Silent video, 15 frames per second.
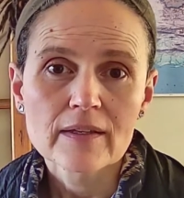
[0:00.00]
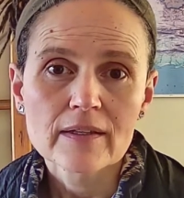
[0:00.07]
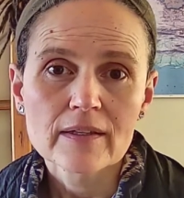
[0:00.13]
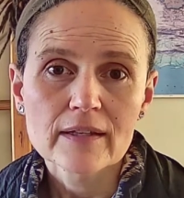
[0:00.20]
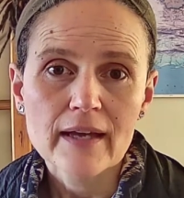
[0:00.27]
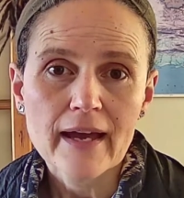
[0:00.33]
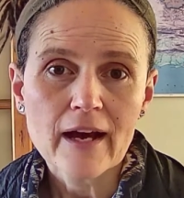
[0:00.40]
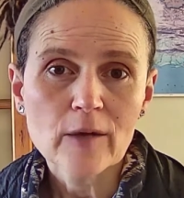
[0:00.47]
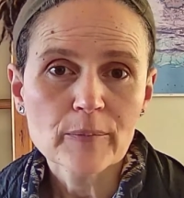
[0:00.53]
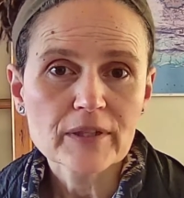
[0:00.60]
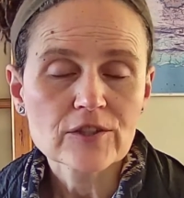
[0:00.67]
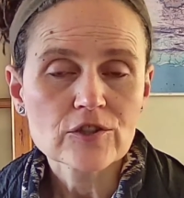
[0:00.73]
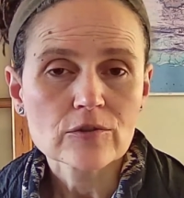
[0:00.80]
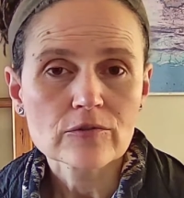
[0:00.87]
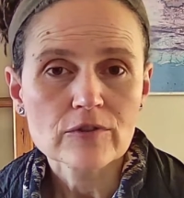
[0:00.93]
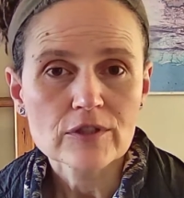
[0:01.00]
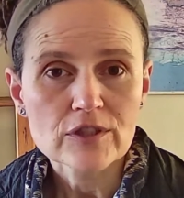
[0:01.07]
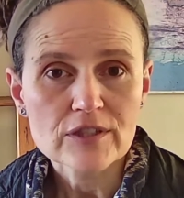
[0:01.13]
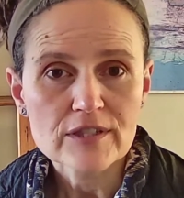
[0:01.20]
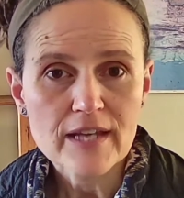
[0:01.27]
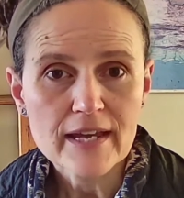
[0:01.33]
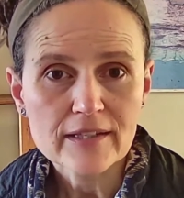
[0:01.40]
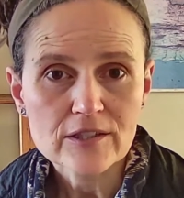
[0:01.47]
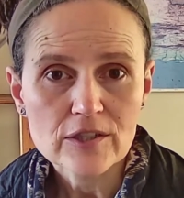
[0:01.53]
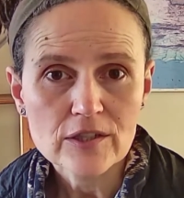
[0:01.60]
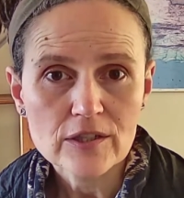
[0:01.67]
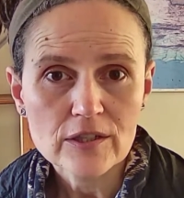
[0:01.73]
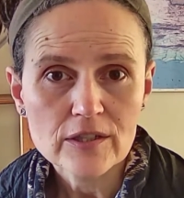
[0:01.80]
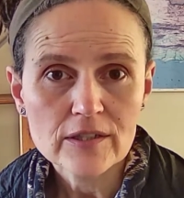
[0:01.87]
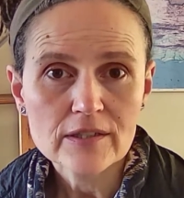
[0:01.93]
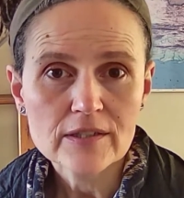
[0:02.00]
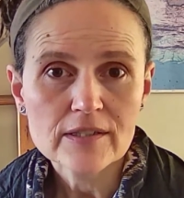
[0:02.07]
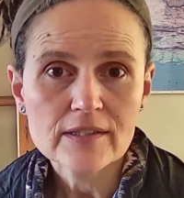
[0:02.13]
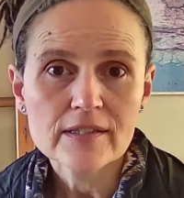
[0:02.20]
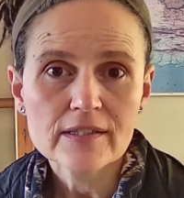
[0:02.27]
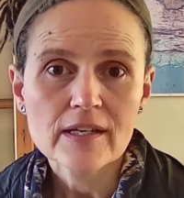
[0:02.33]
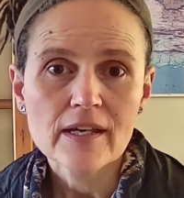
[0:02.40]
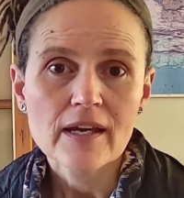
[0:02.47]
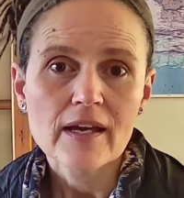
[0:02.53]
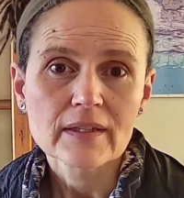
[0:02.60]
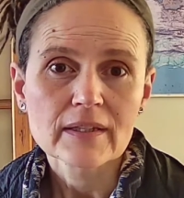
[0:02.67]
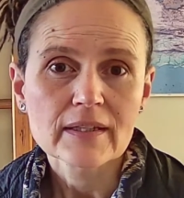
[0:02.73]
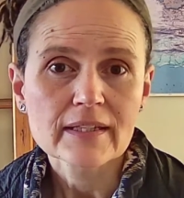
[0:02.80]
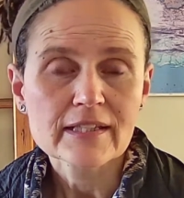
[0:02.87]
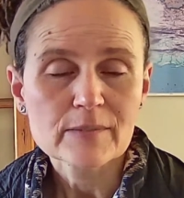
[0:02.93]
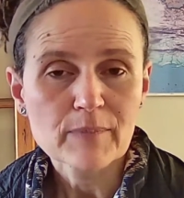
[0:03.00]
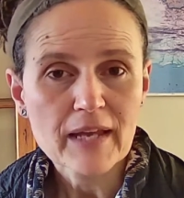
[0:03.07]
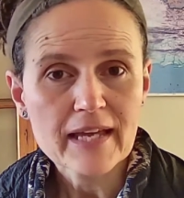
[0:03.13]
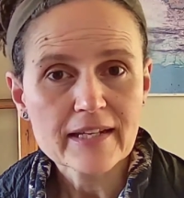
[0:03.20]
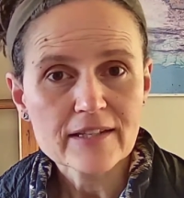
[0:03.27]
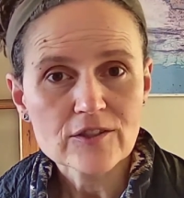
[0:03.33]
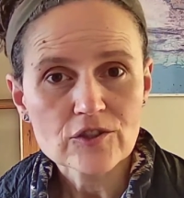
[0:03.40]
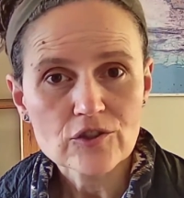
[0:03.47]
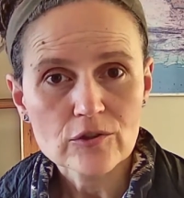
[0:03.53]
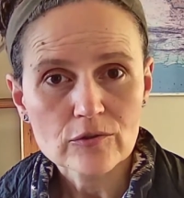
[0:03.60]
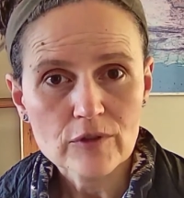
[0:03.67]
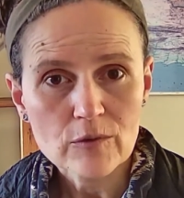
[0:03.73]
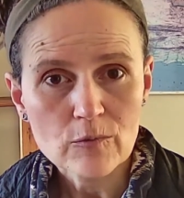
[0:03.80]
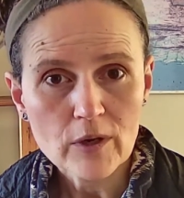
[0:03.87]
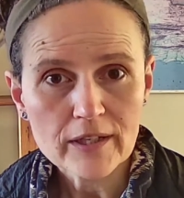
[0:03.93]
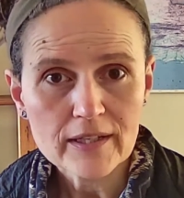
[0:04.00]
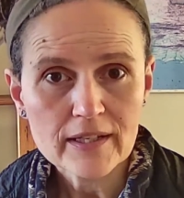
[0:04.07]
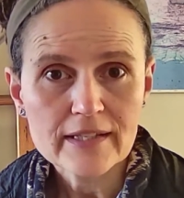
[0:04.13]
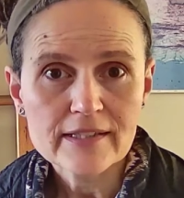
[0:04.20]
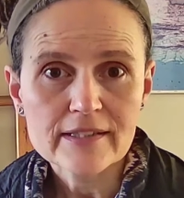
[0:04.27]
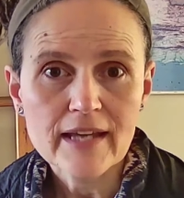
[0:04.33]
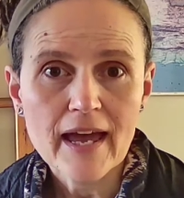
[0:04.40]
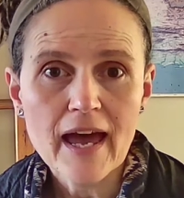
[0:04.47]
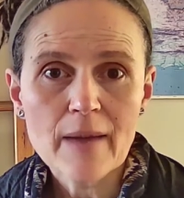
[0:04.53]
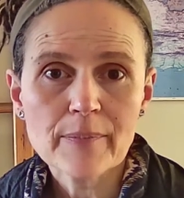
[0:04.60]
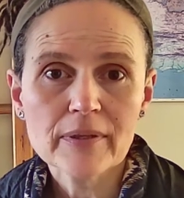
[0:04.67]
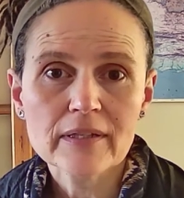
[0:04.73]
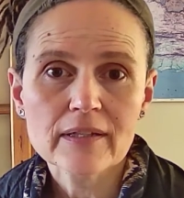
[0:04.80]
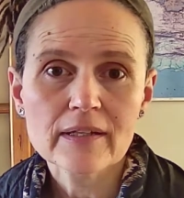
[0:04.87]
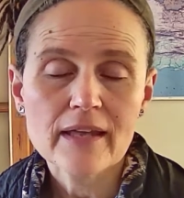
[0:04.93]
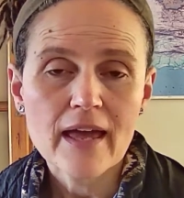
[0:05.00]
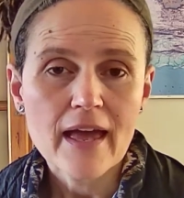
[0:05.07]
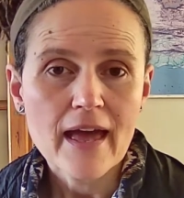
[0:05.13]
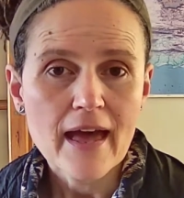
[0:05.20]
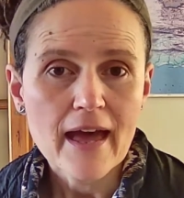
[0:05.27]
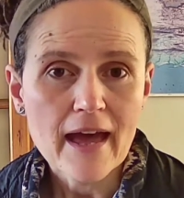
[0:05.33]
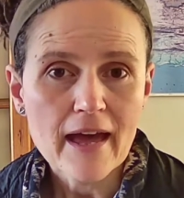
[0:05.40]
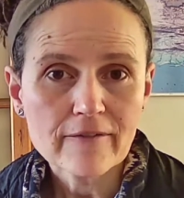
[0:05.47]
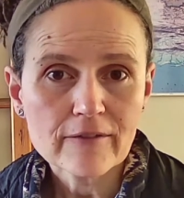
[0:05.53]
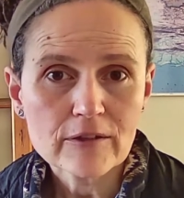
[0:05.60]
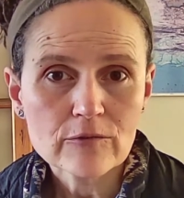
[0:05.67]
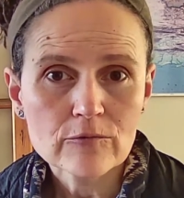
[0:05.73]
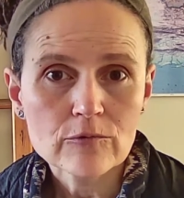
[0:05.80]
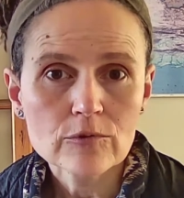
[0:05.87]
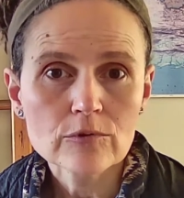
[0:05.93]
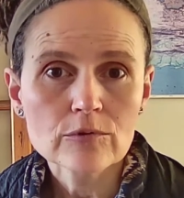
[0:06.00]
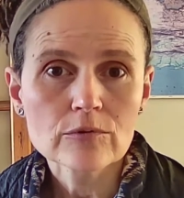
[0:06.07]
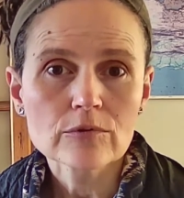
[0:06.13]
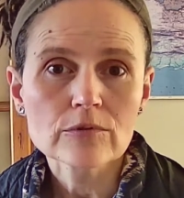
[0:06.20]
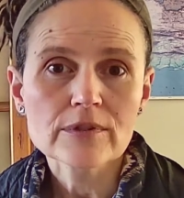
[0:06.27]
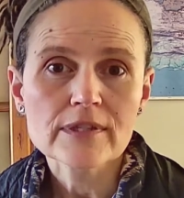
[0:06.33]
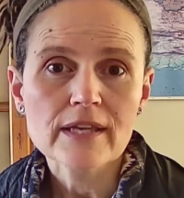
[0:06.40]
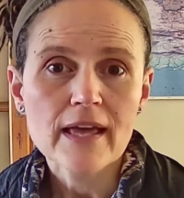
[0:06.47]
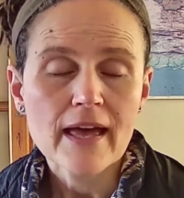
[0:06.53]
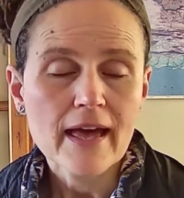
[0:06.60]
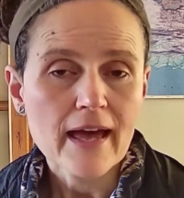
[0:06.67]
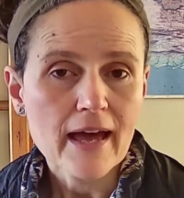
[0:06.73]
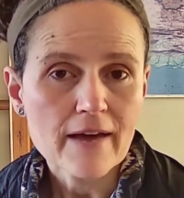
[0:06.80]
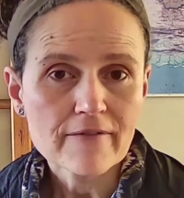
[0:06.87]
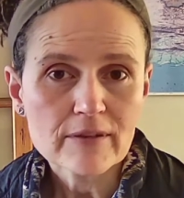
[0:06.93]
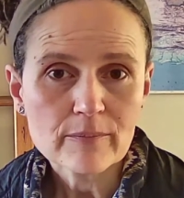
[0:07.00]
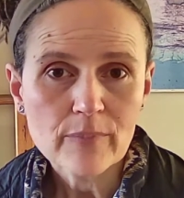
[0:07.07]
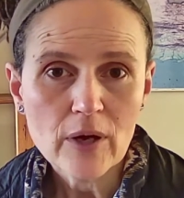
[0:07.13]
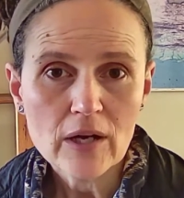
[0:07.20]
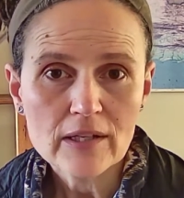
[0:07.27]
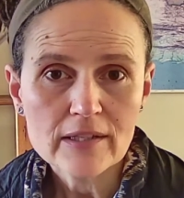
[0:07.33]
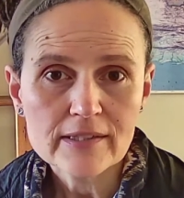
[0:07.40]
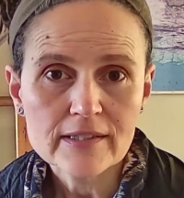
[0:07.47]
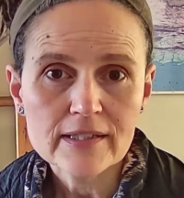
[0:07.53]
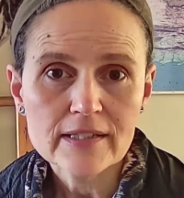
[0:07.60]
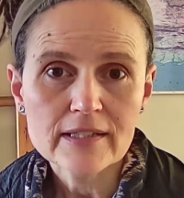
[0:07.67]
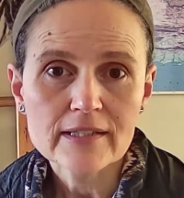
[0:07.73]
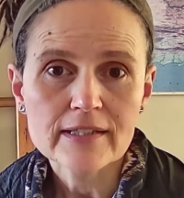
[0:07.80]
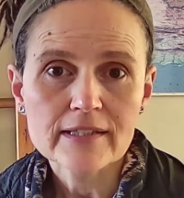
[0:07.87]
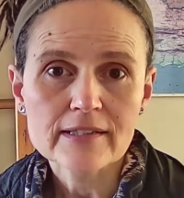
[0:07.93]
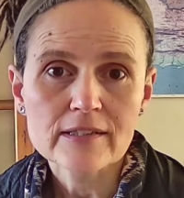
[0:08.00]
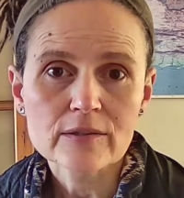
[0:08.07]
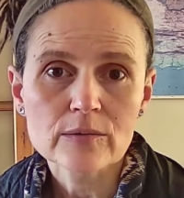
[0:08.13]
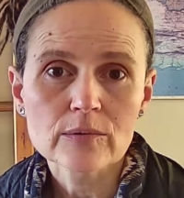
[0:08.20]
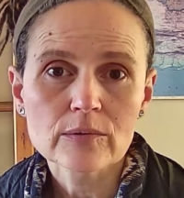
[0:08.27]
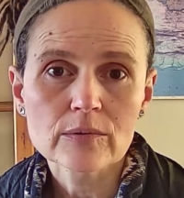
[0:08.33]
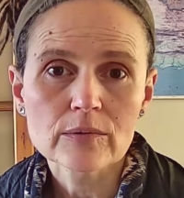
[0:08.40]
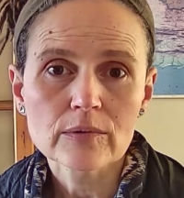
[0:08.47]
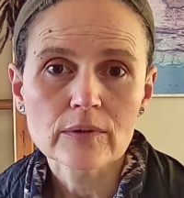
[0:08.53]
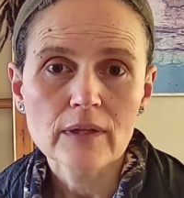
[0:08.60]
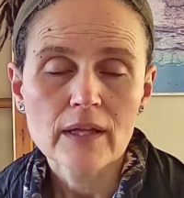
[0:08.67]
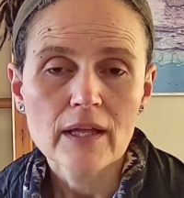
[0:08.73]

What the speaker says: helping children to take turns, explaining to children what needs to happen, having rules, having policies at school.